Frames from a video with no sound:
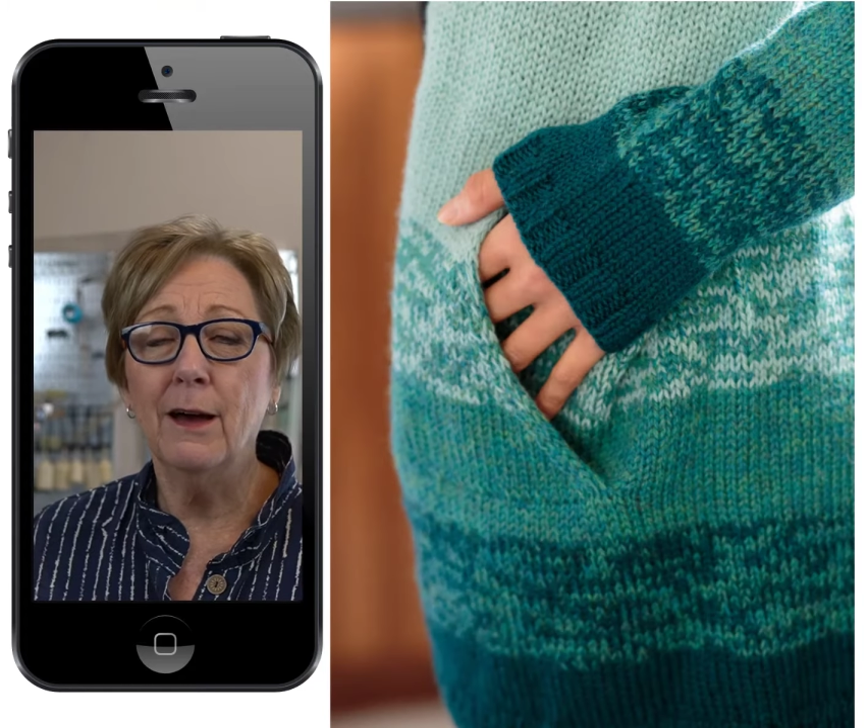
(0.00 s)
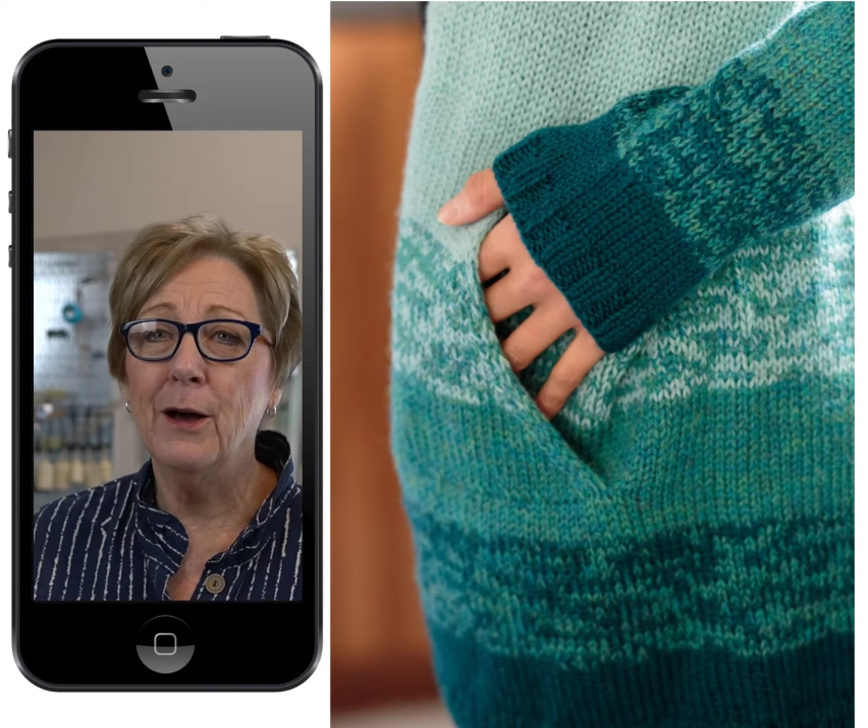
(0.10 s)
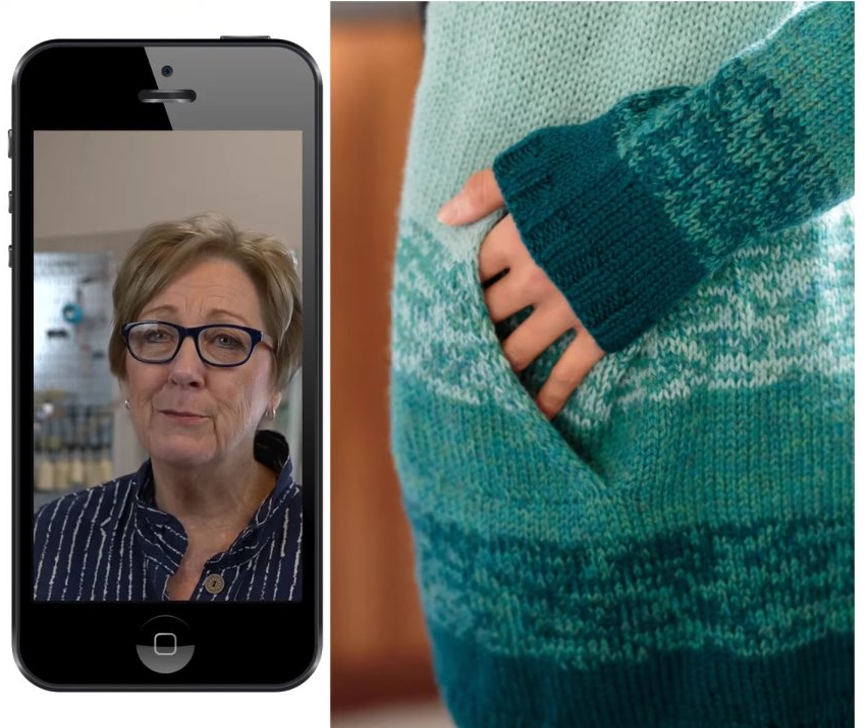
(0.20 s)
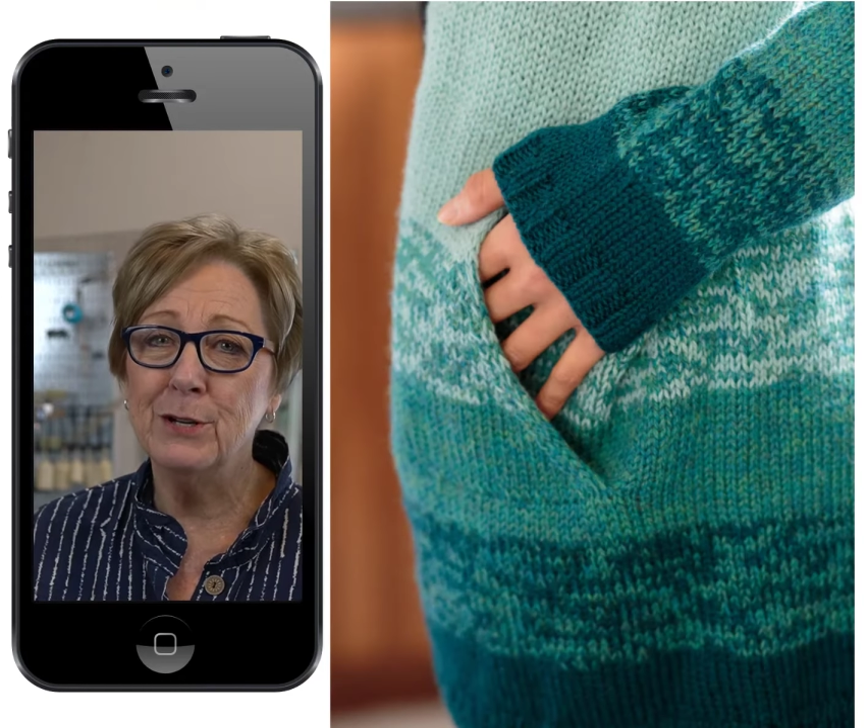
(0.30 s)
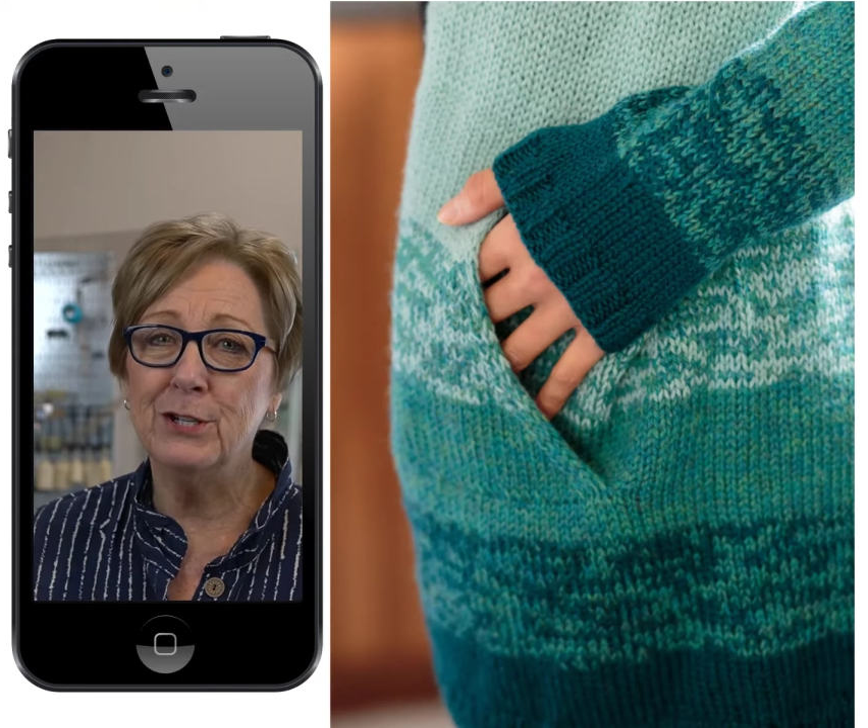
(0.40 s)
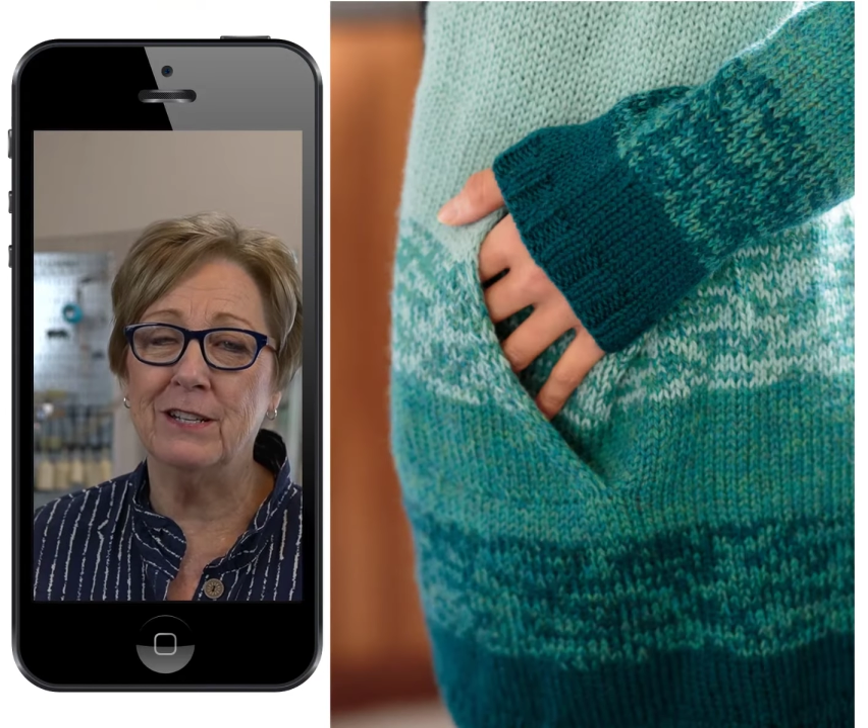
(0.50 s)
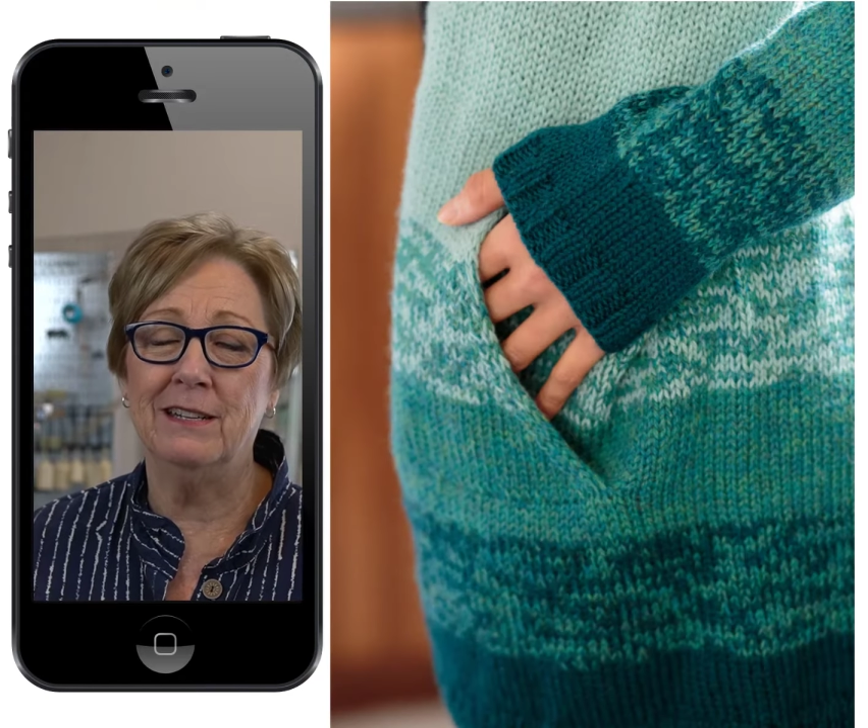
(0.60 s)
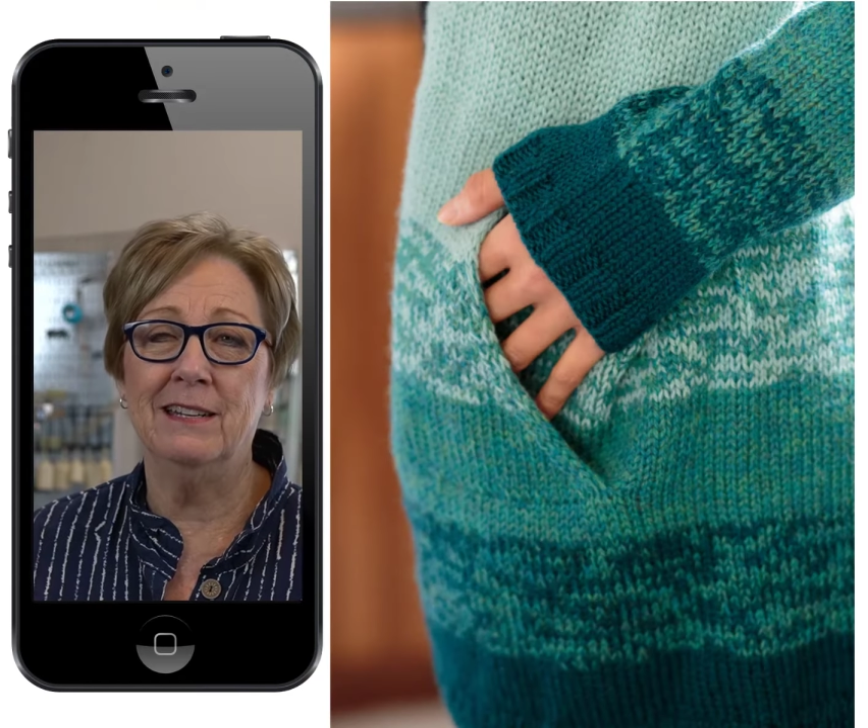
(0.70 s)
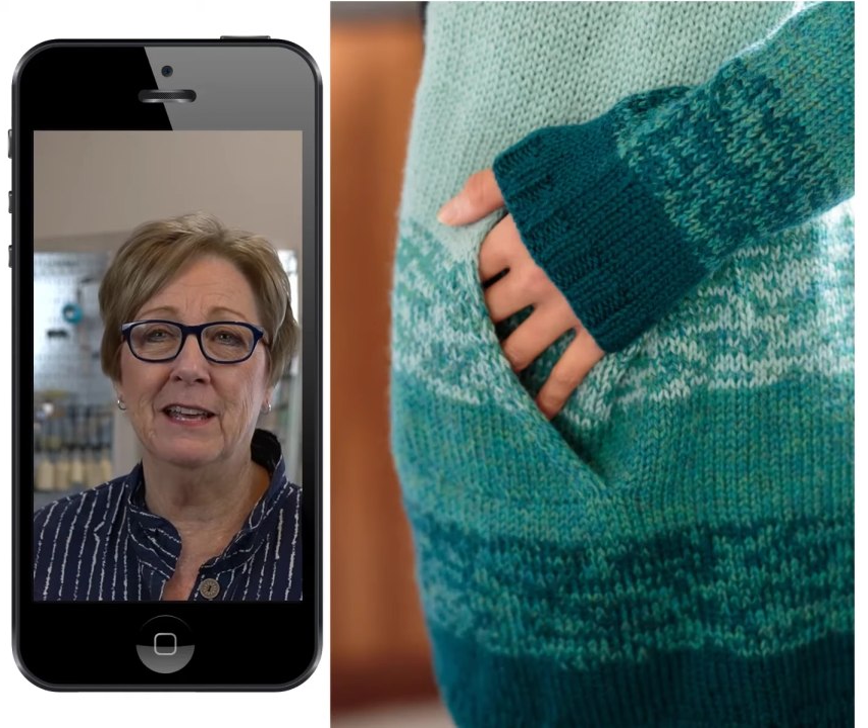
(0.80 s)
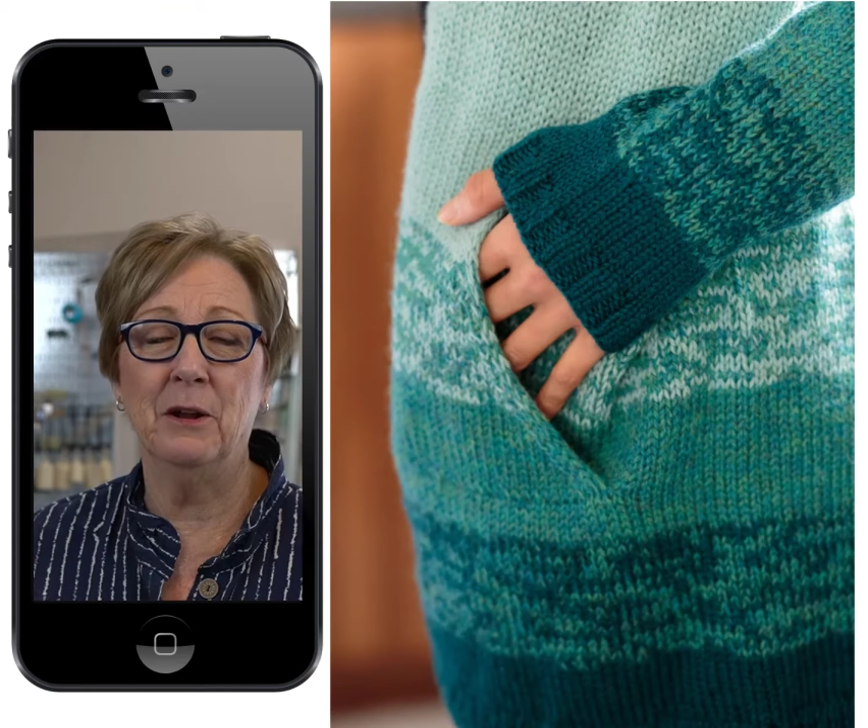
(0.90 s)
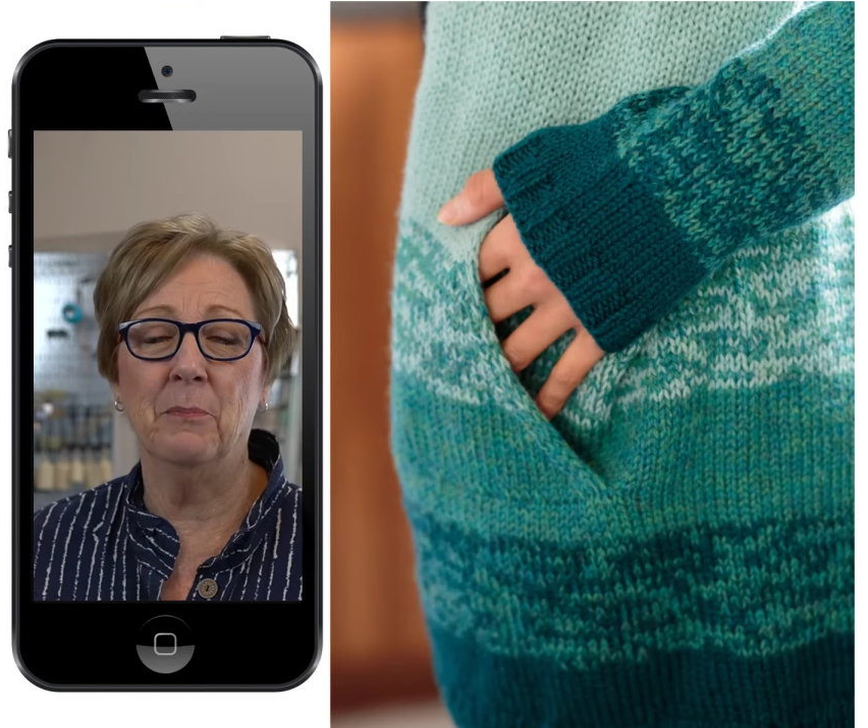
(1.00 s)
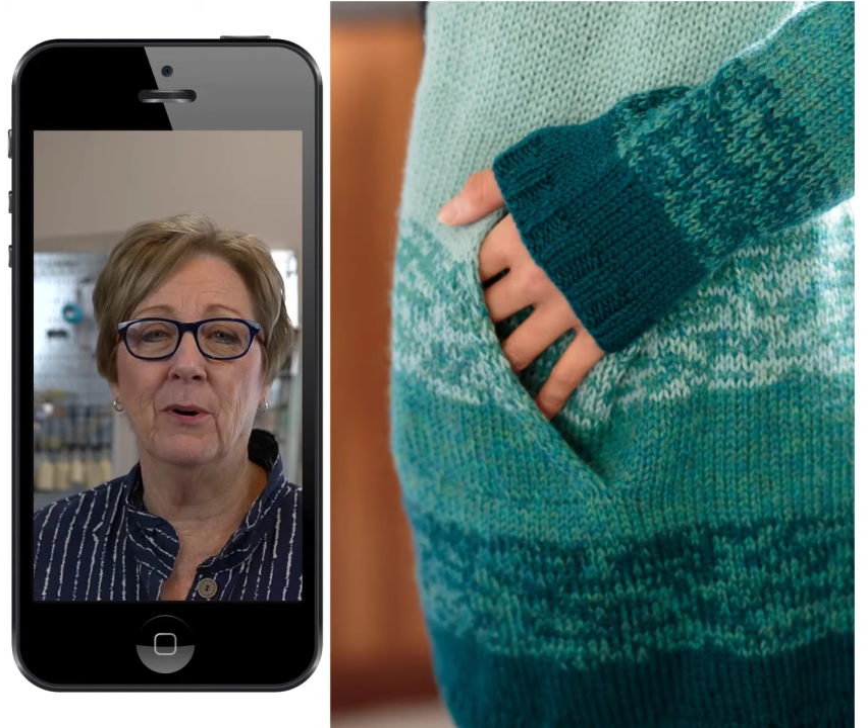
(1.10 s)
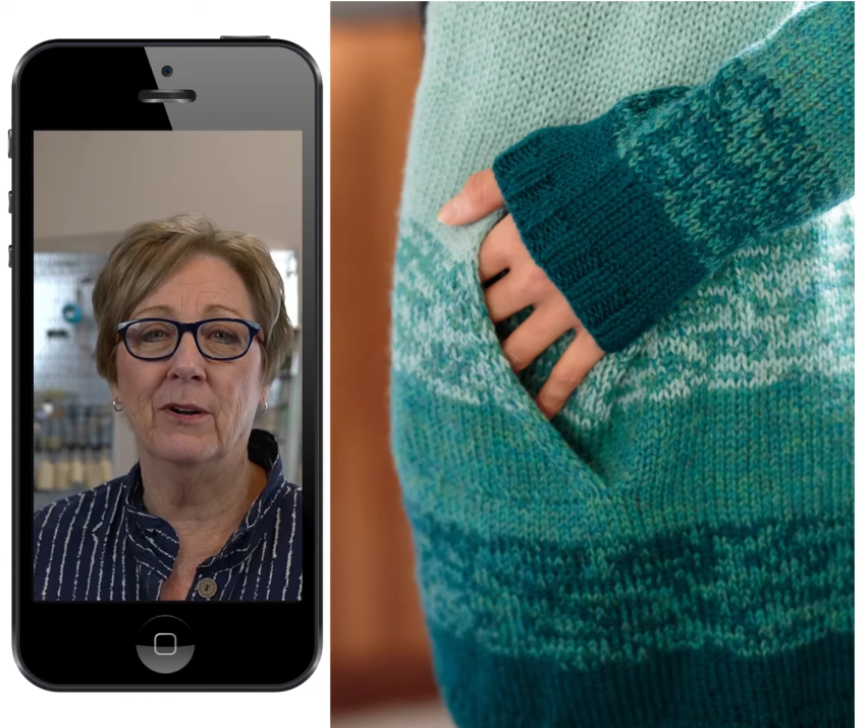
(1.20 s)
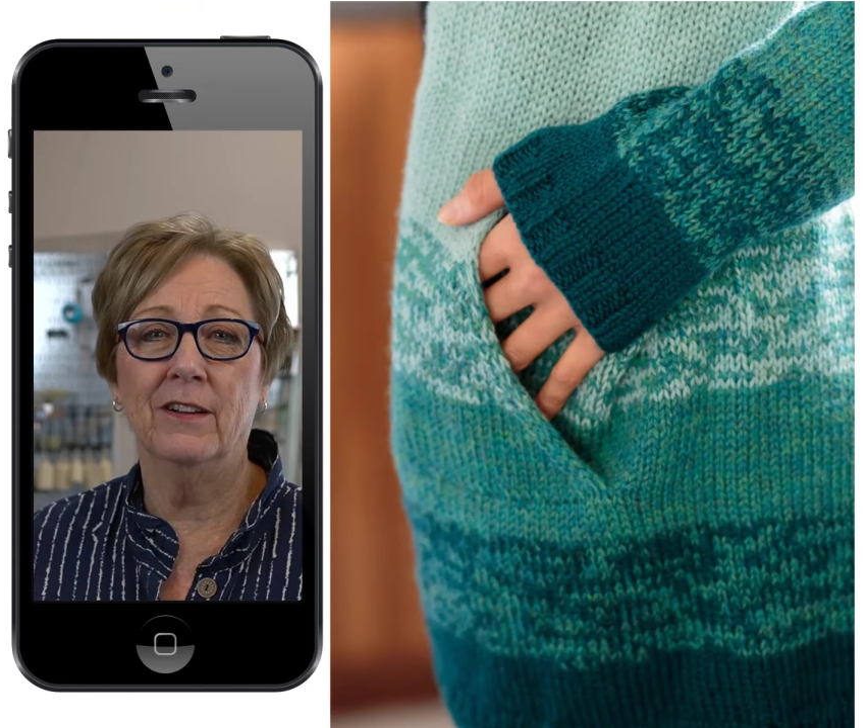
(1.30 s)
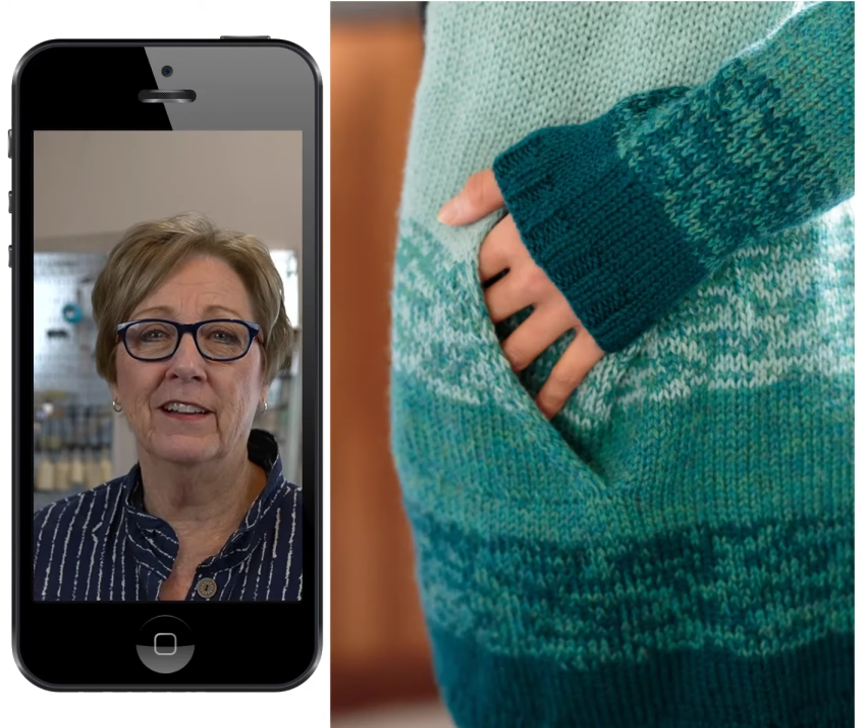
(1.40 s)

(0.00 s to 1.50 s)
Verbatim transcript: machine knittable.